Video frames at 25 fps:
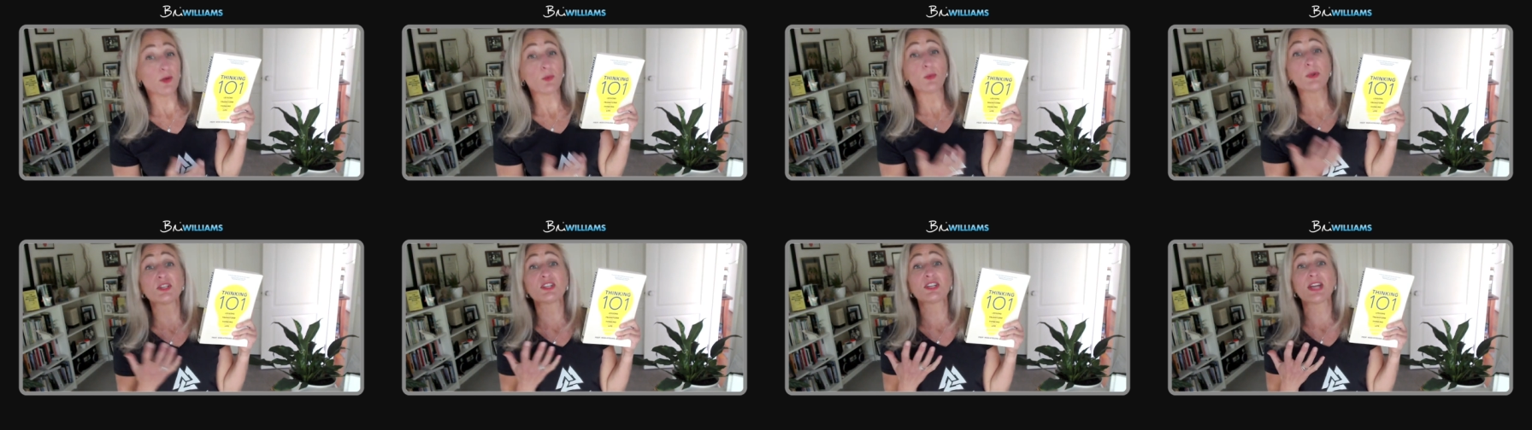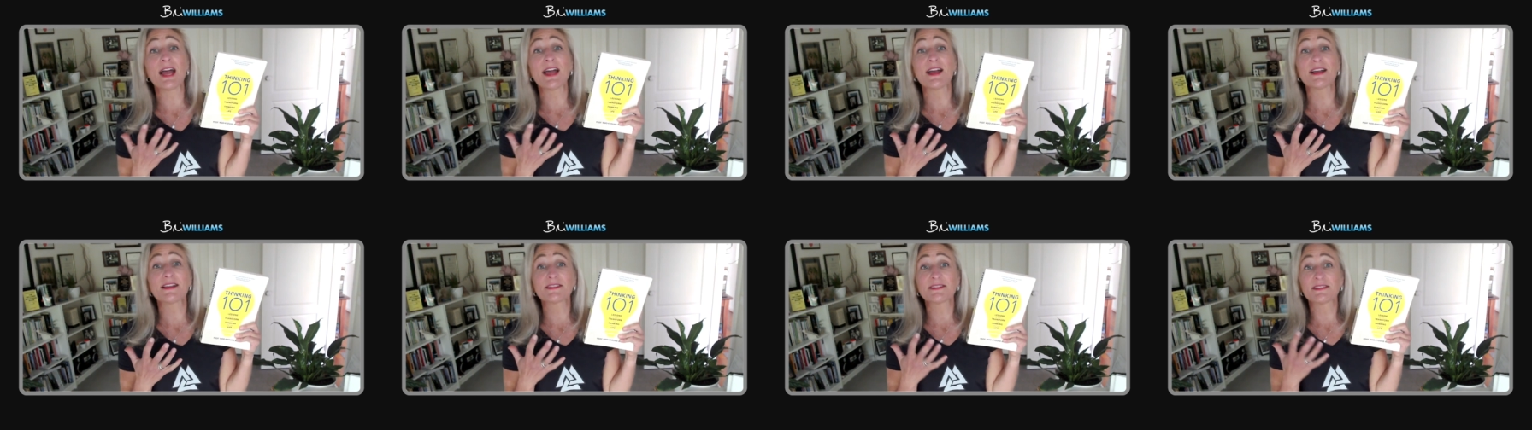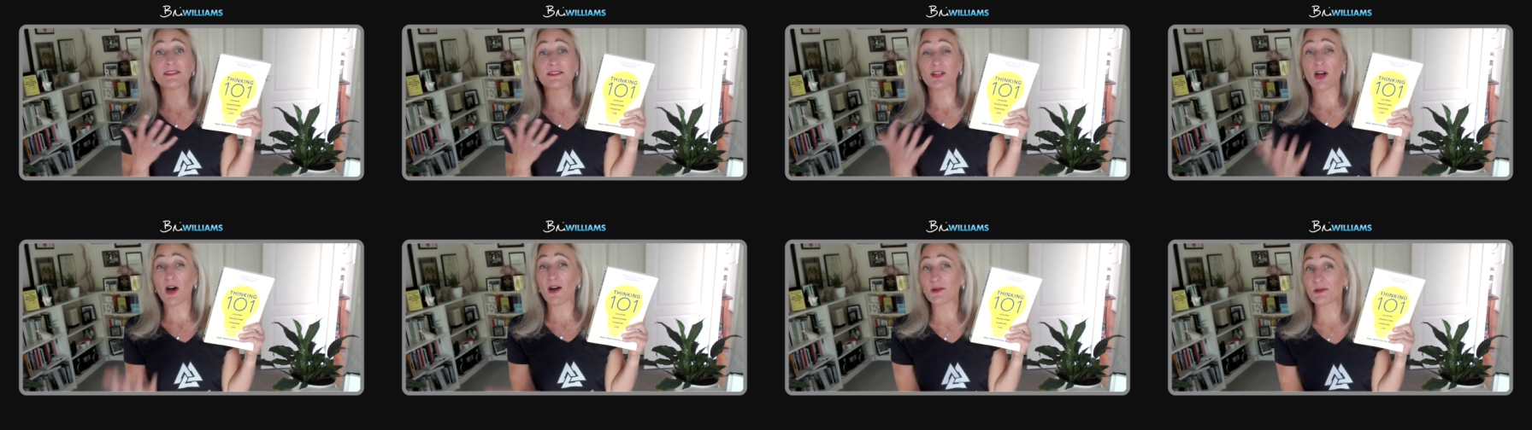which as
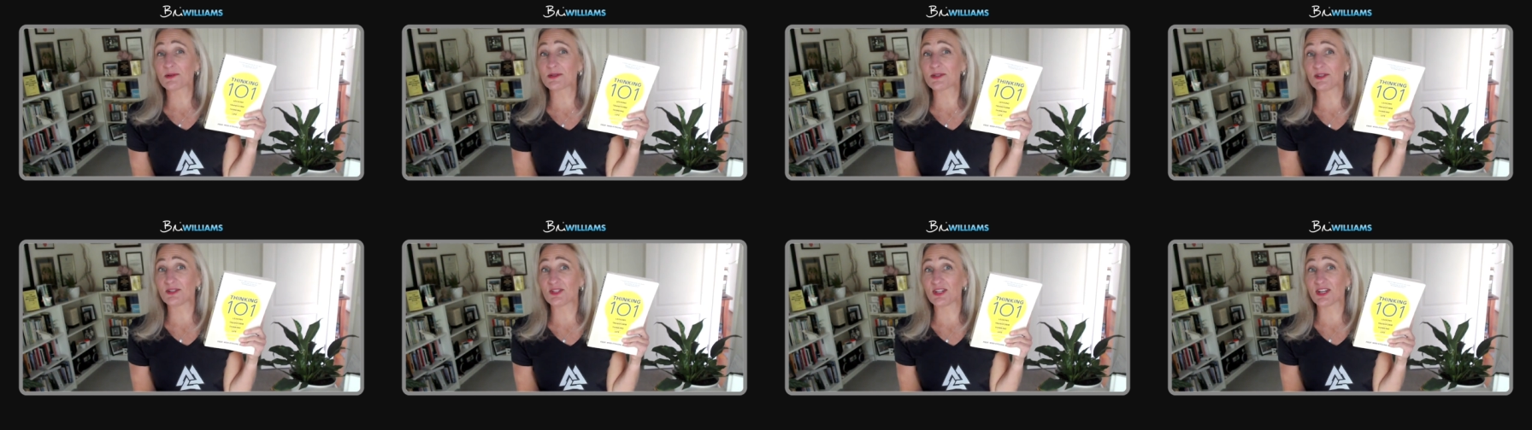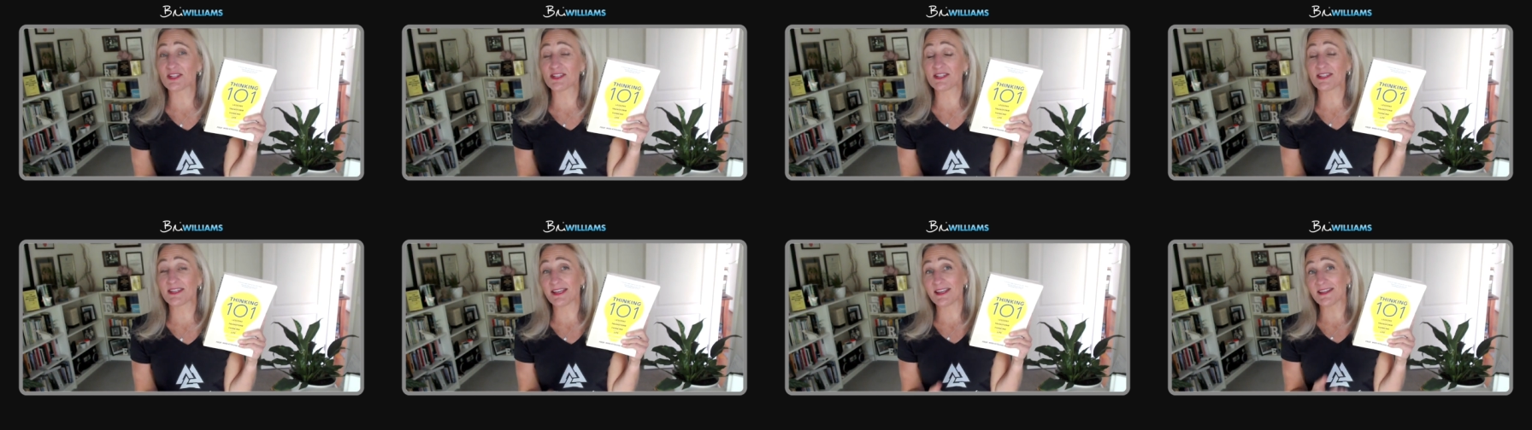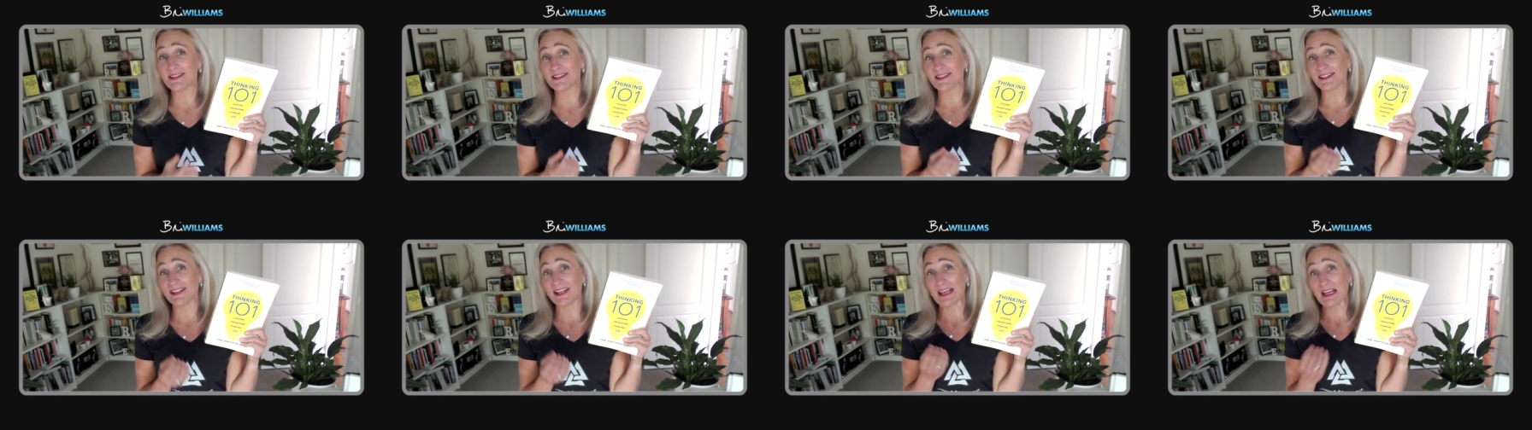the title suggests
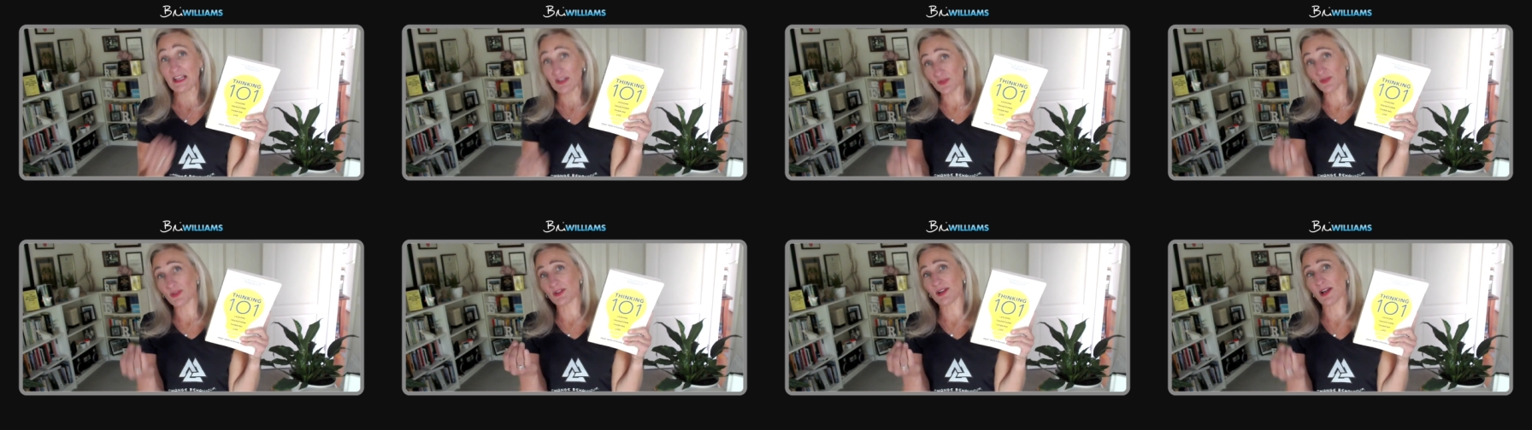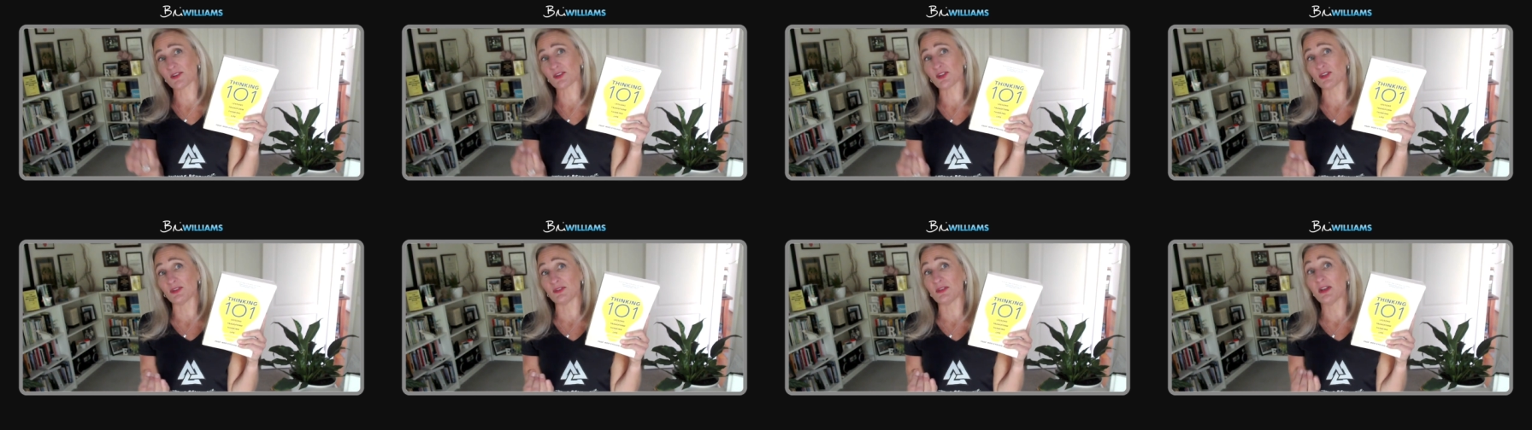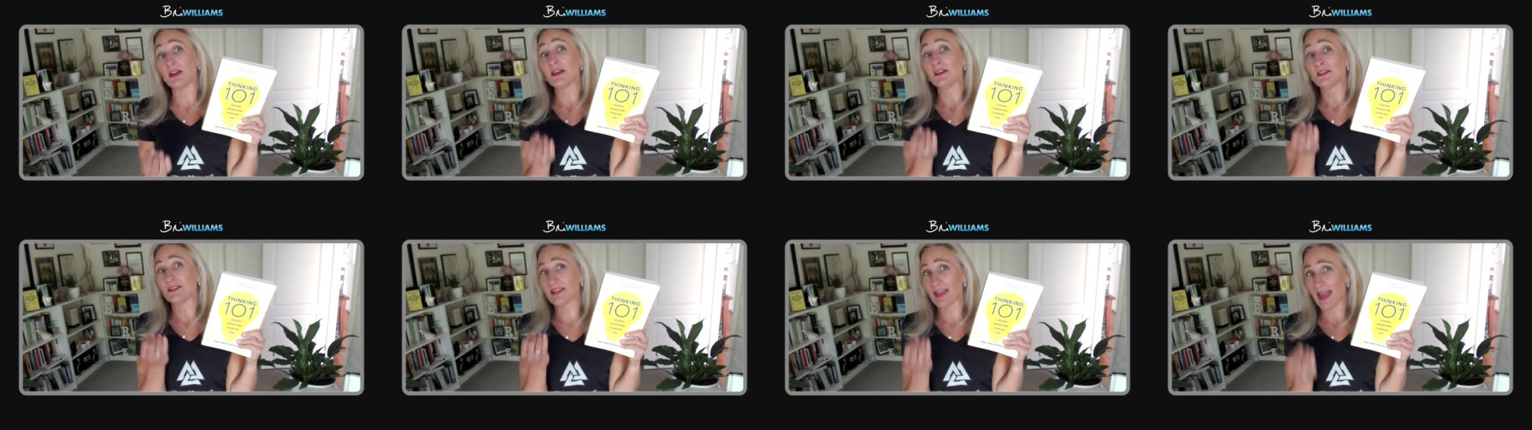is an
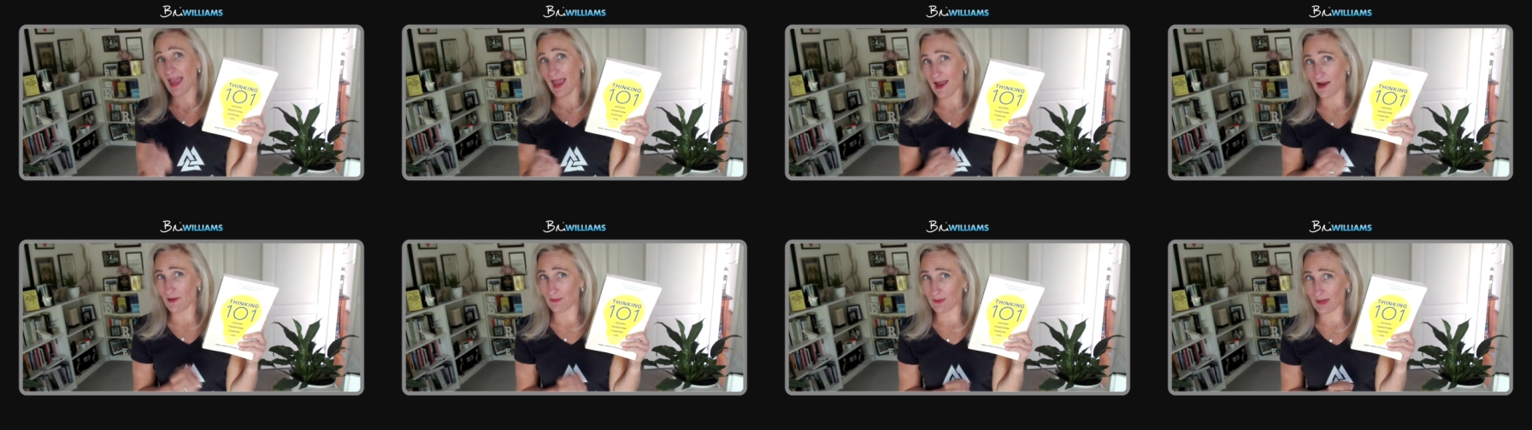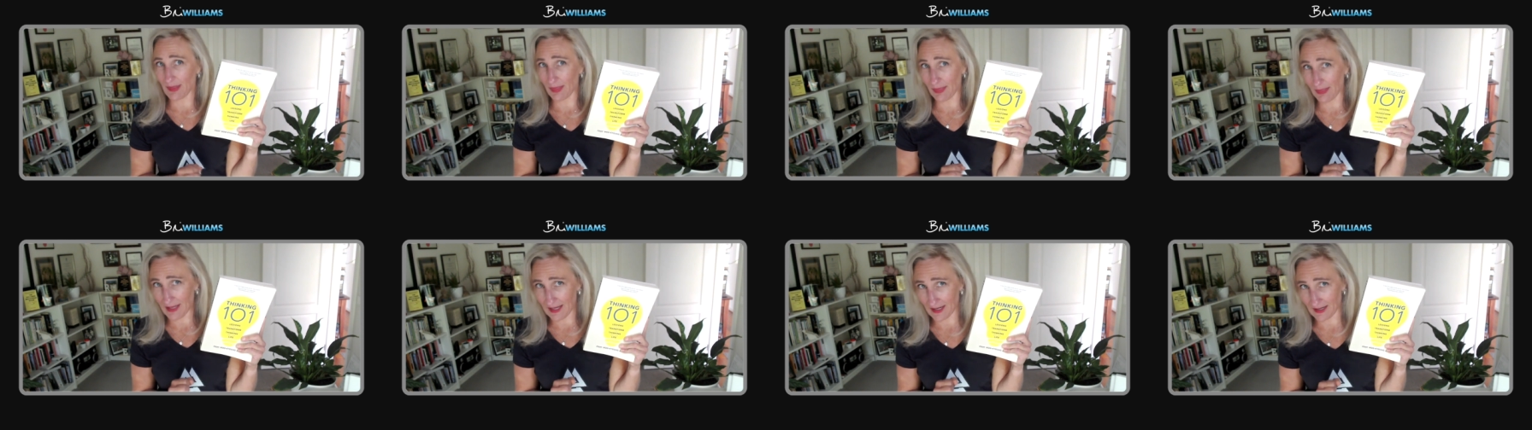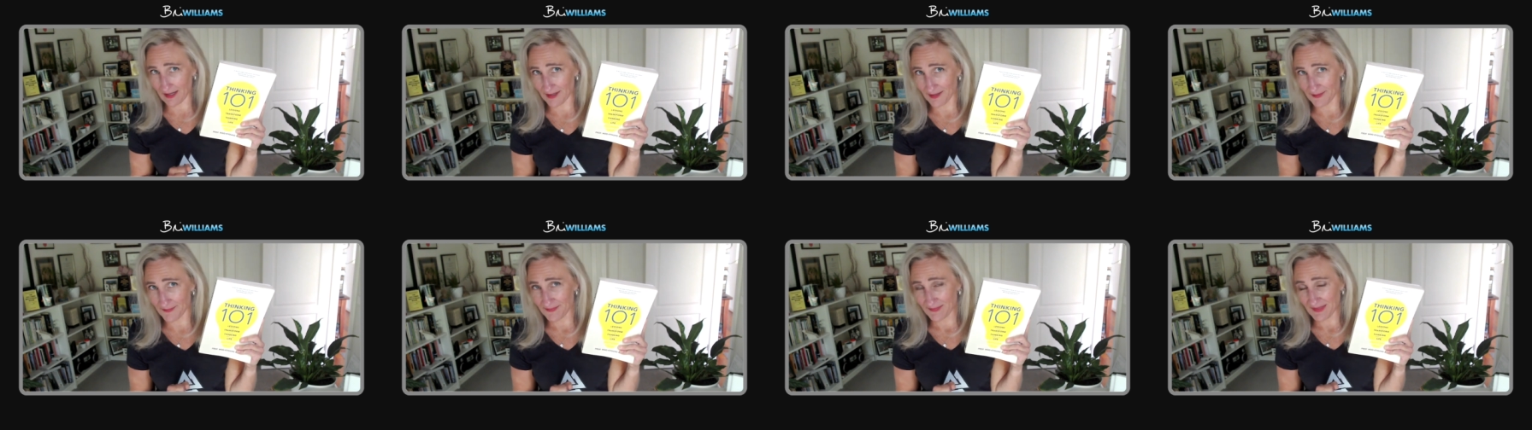introduction to how we
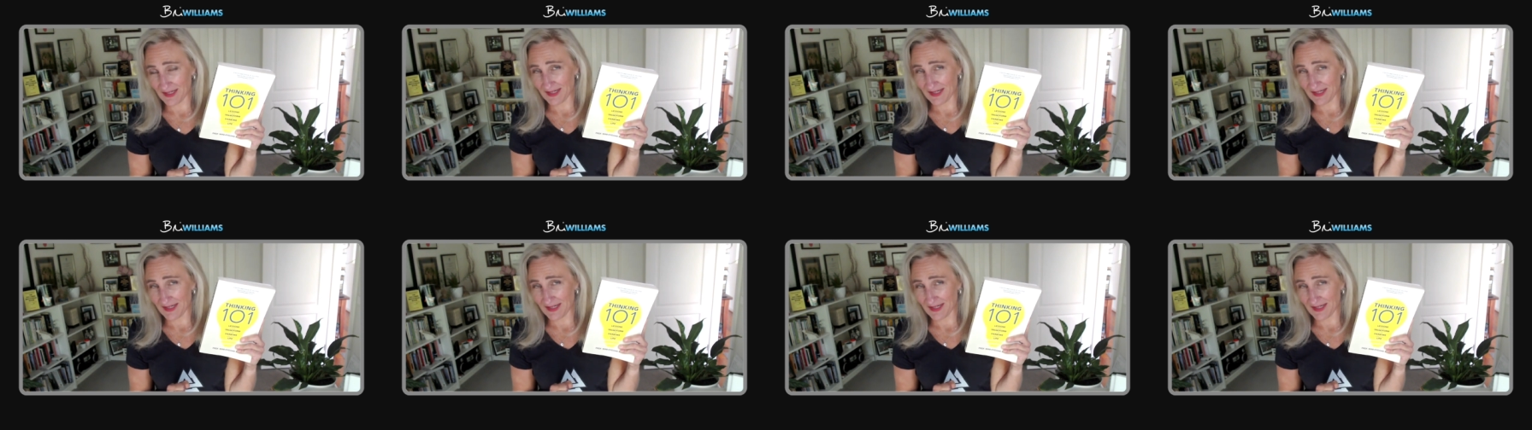think.